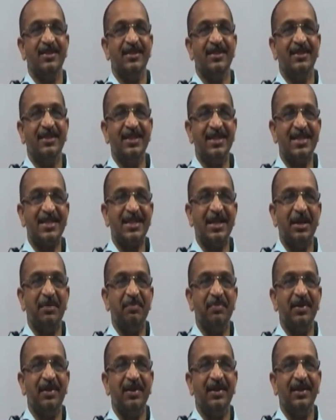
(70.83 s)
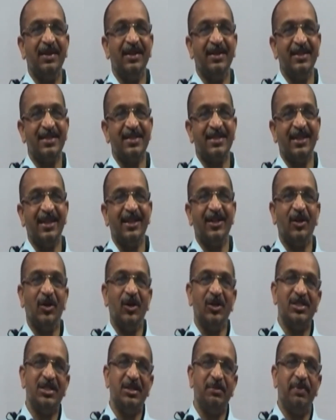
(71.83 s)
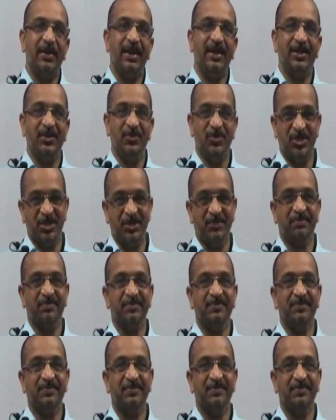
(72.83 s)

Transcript: This time, let us take algebraic division.